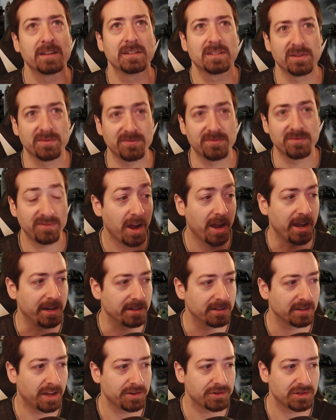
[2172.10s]

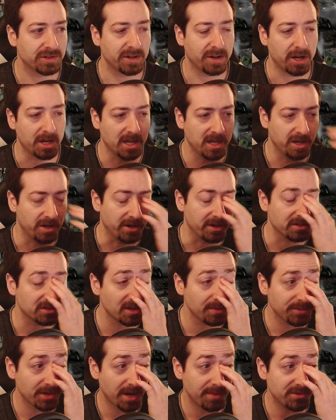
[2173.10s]
find legendary gear.
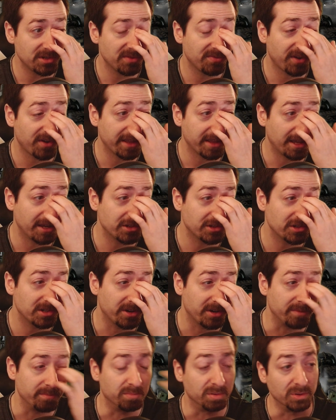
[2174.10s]
Sometimes you find
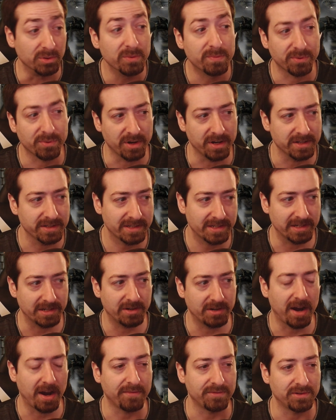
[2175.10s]
legendary blueprints to
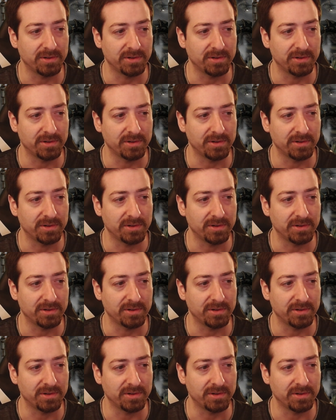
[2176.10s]
craft